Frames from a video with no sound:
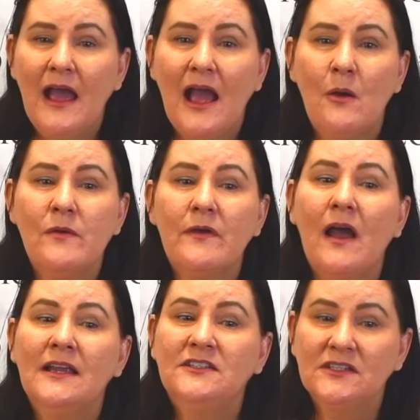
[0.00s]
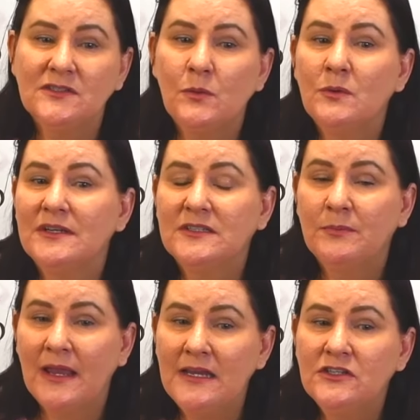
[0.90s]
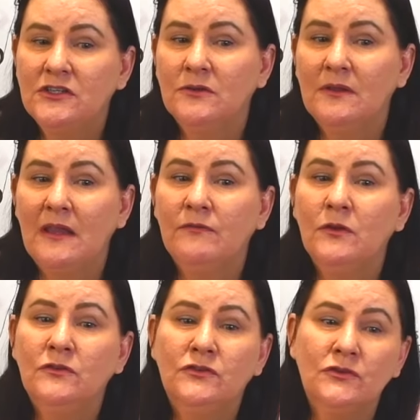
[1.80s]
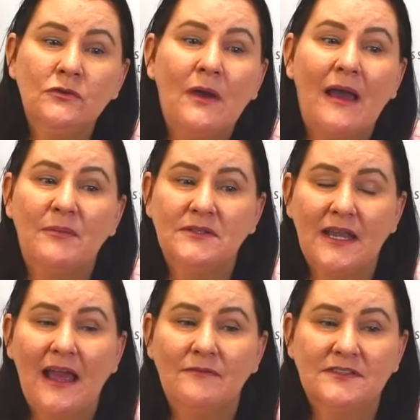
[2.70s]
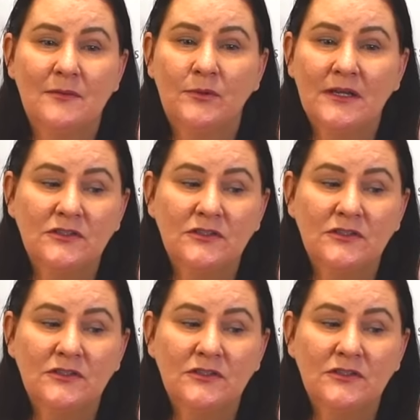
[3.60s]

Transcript: However, I just want to explain to you, if you do happen to have seborrheic